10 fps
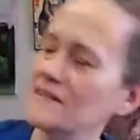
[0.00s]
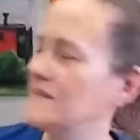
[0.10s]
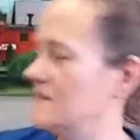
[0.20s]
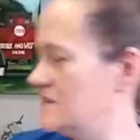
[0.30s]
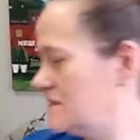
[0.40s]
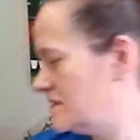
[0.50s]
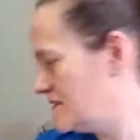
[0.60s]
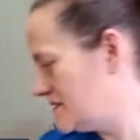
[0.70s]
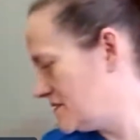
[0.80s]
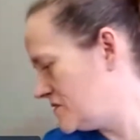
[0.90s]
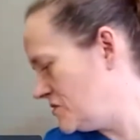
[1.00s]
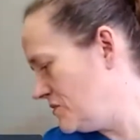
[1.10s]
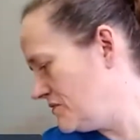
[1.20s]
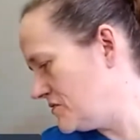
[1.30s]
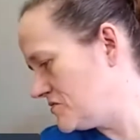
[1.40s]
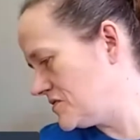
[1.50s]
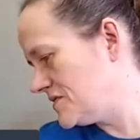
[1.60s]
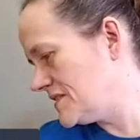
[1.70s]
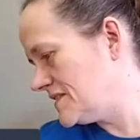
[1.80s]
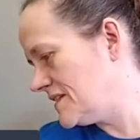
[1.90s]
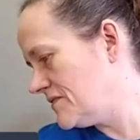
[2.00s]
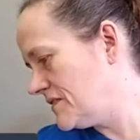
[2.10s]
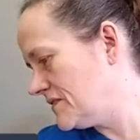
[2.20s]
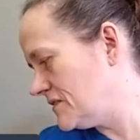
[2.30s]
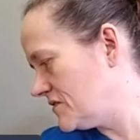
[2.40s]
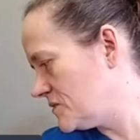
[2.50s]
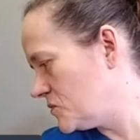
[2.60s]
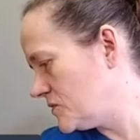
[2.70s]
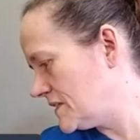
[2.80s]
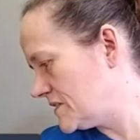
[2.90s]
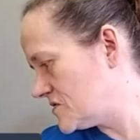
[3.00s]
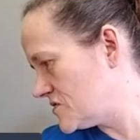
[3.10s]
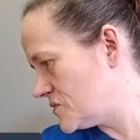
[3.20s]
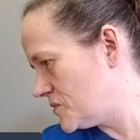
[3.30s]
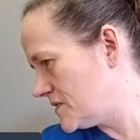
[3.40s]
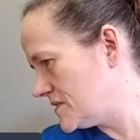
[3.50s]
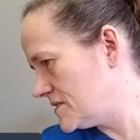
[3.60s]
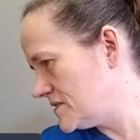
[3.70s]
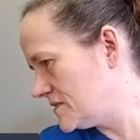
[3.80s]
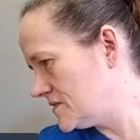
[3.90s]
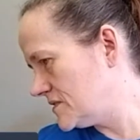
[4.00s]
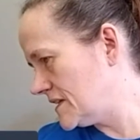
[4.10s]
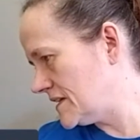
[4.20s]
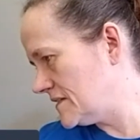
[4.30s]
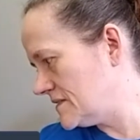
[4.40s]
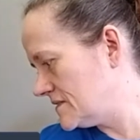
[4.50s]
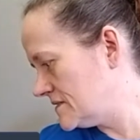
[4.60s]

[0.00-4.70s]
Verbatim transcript: the newer versions, he definitely looks more like a gingerbread cookie.